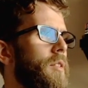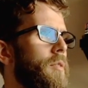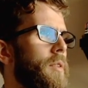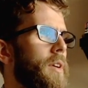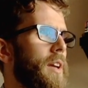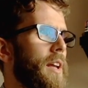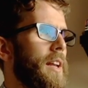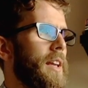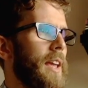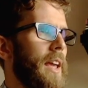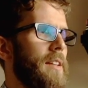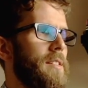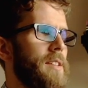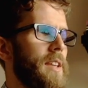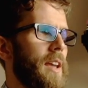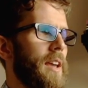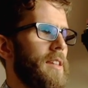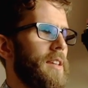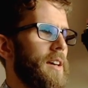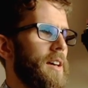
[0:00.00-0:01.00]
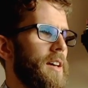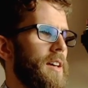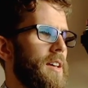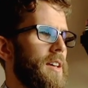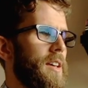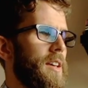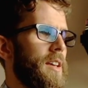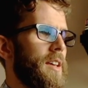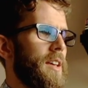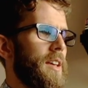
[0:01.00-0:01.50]
we're going to get together
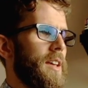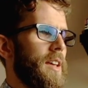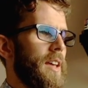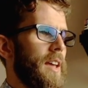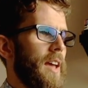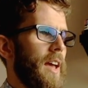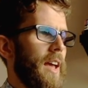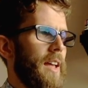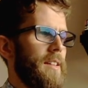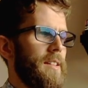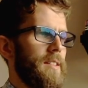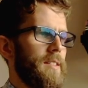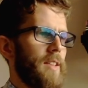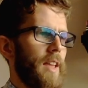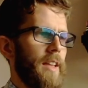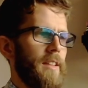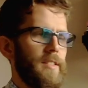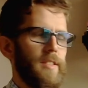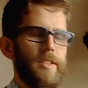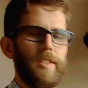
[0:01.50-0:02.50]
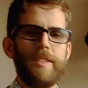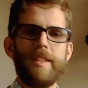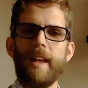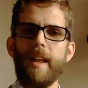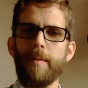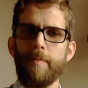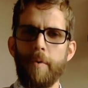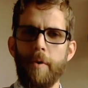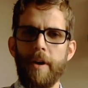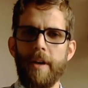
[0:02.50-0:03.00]
and
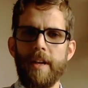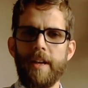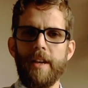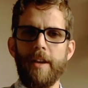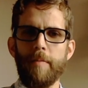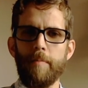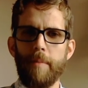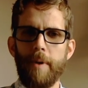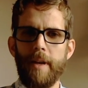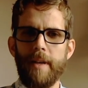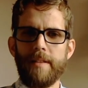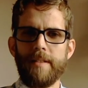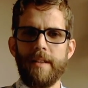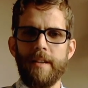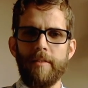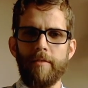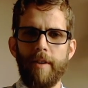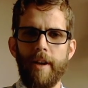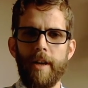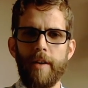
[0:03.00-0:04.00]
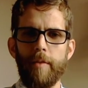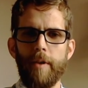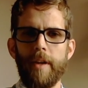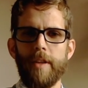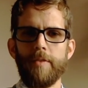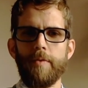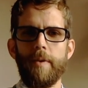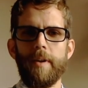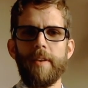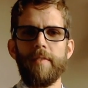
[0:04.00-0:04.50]
celebrate completing
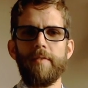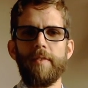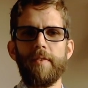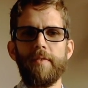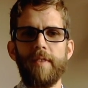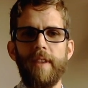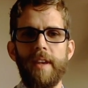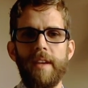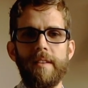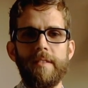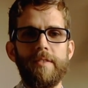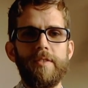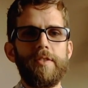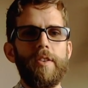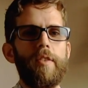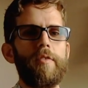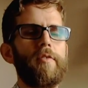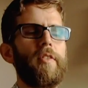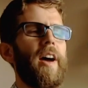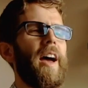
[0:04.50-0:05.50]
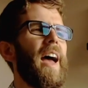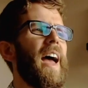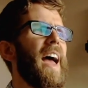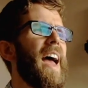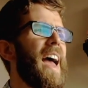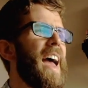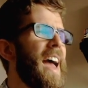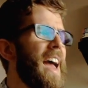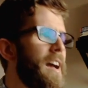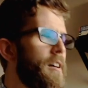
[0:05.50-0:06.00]
RAGweek 2015. So for
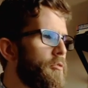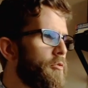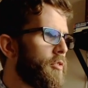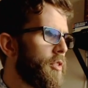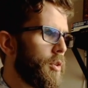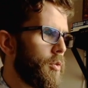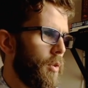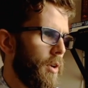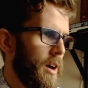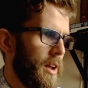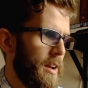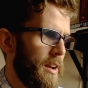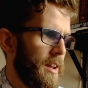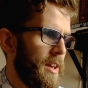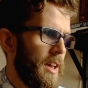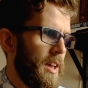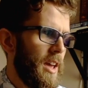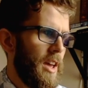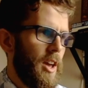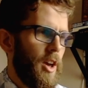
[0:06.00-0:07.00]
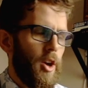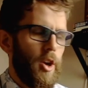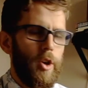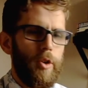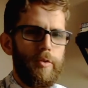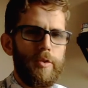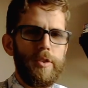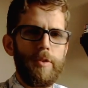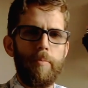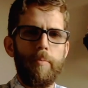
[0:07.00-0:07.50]
everyone
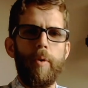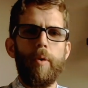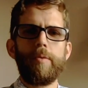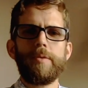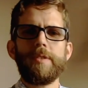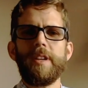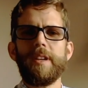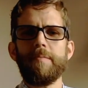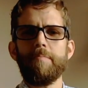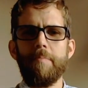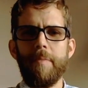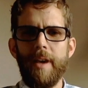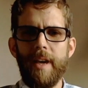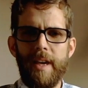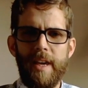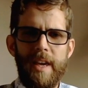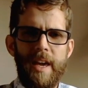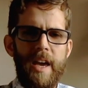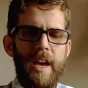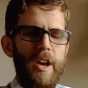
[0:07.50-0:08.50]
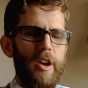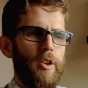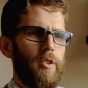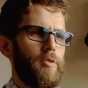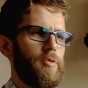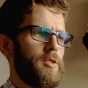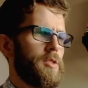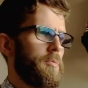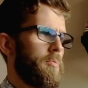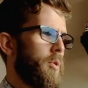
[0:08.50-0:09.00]
who supported me,
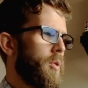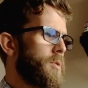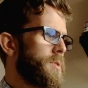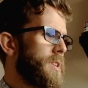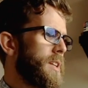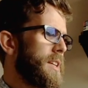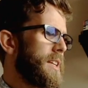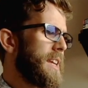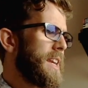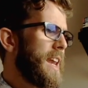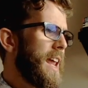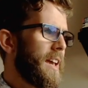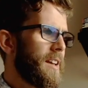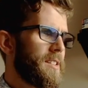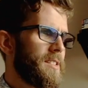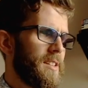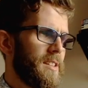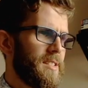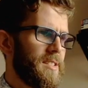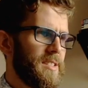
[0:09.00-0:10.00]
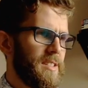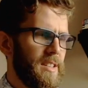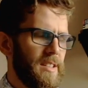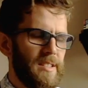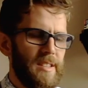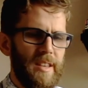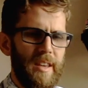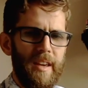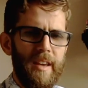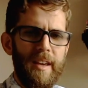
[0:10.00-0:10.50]
who supported Nexus
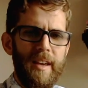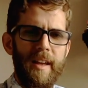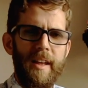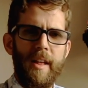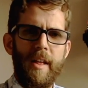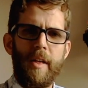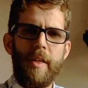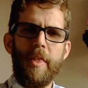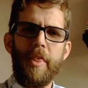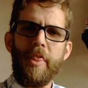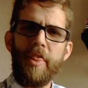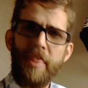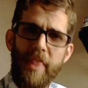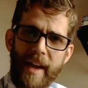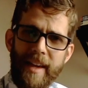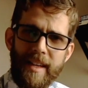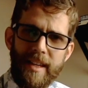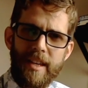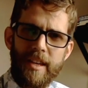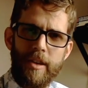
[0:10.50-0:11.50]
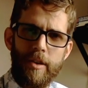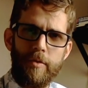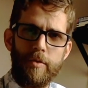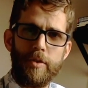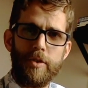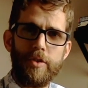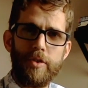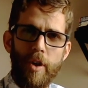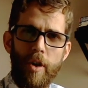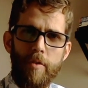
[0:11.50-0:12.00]
this year, thank you
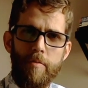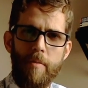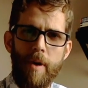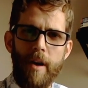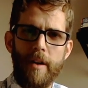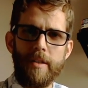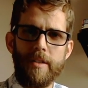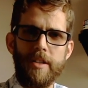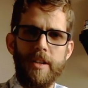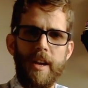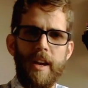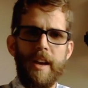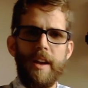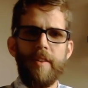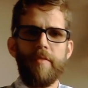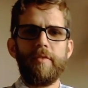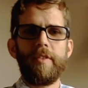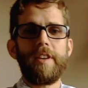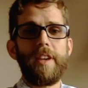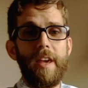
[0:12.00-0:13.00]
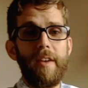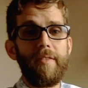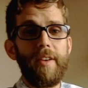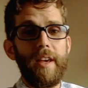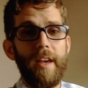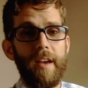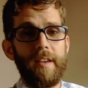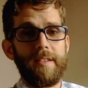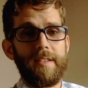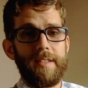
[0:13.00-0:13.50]
so much for
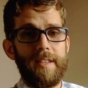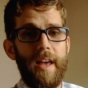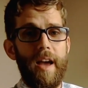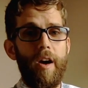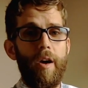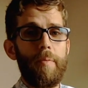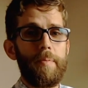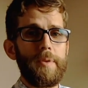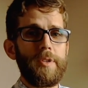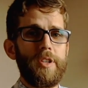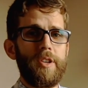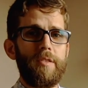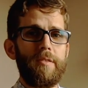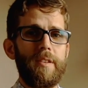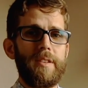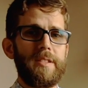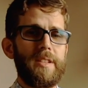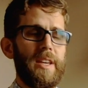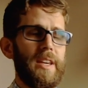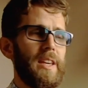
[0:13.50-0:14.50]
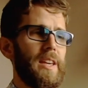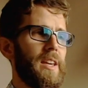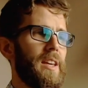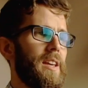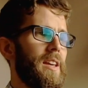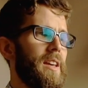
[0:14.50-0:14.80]
giving us that opportunity